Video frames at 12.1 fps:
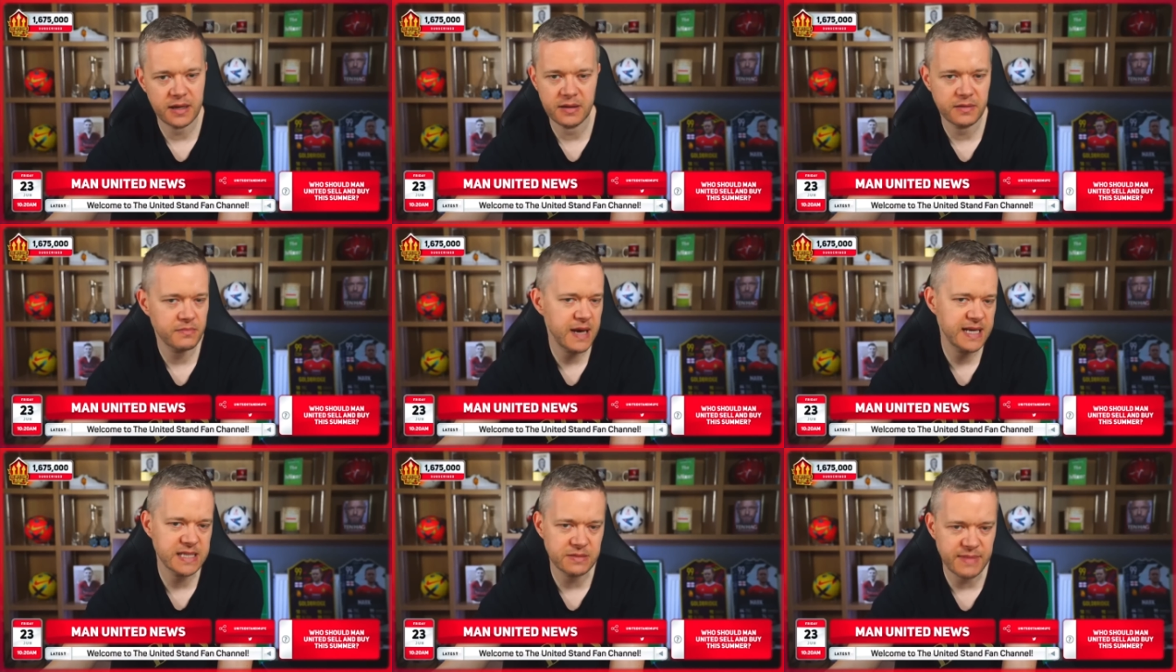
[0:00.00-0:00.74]

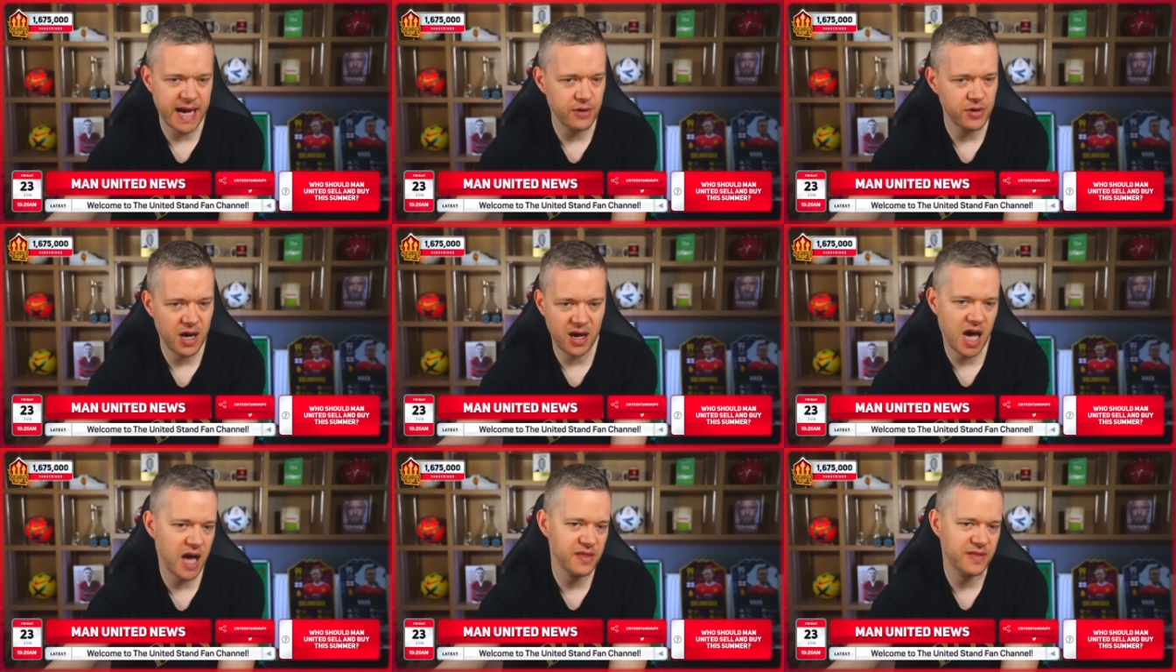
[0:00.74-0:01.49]
Mason Mount,
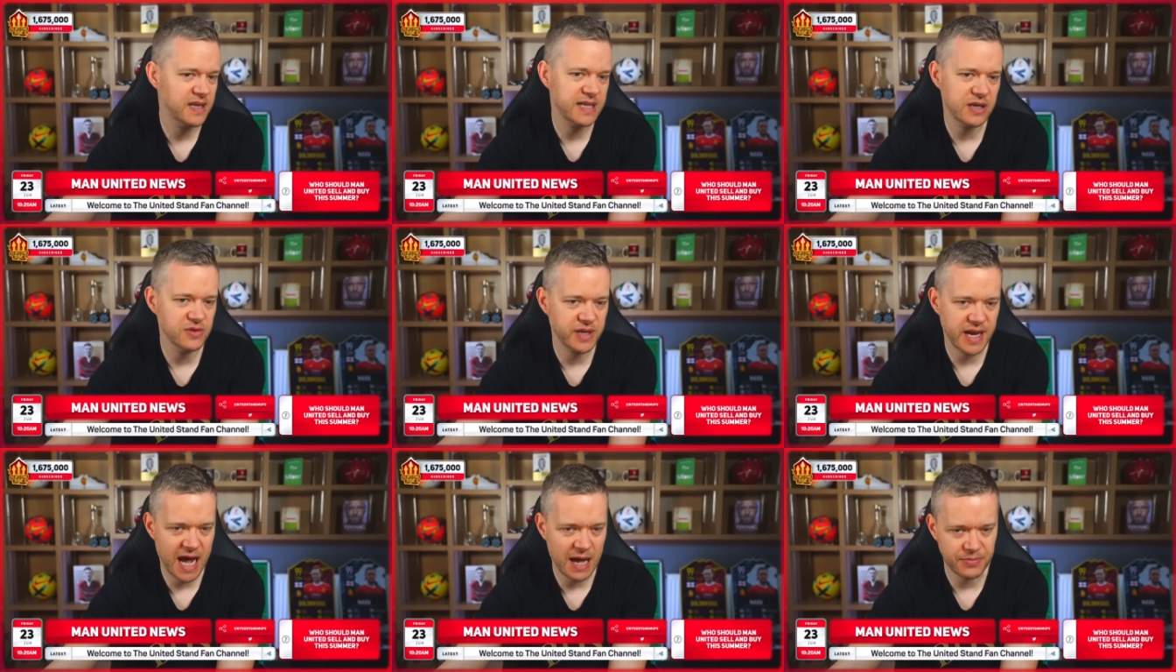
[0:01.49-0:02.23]
I think that deal's going
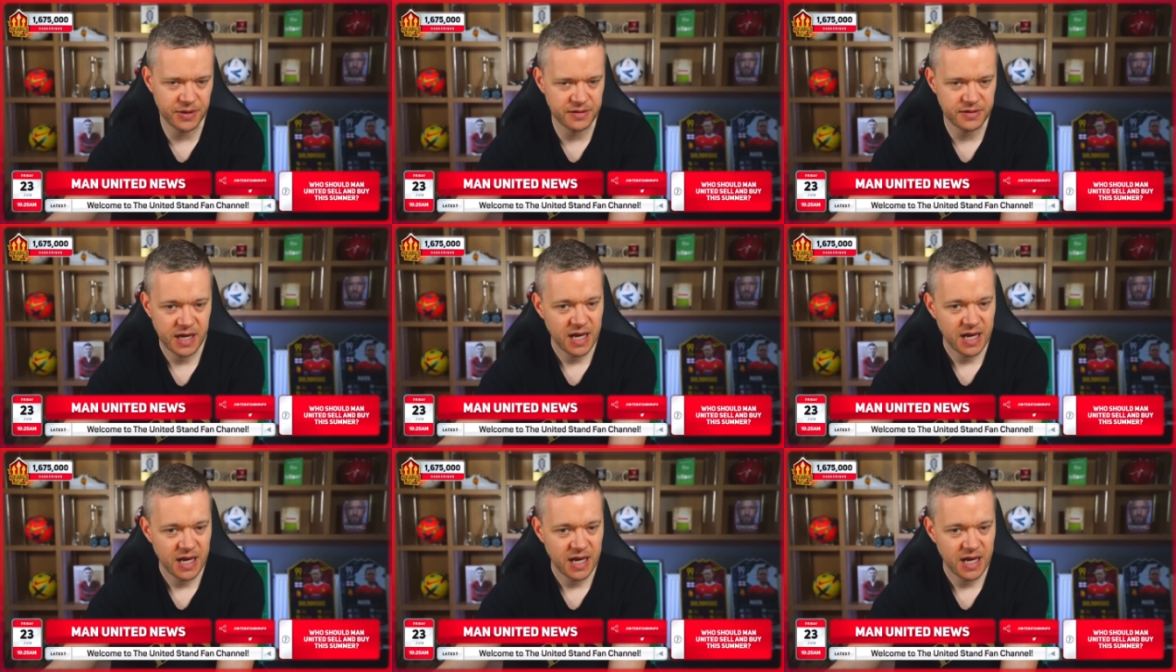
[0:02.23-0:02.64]
to happen.